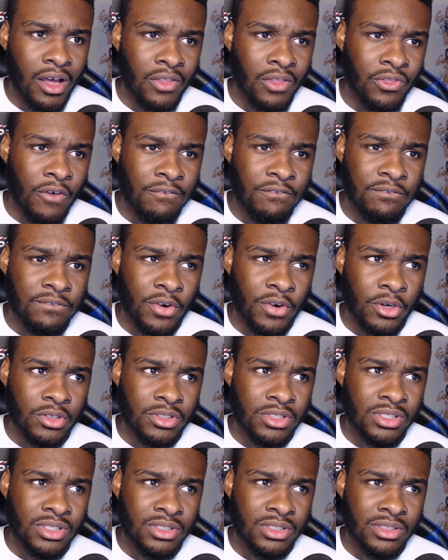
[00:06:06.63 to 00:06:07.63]
the
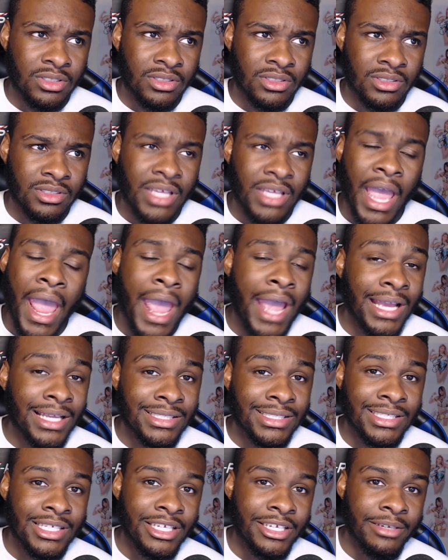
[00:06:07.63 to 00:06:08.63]
first
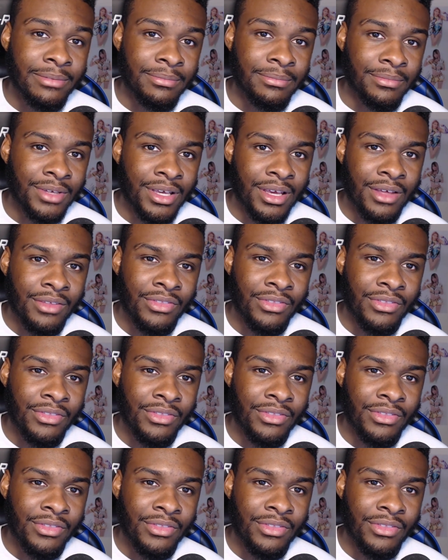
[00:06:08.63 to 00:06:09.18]
tag team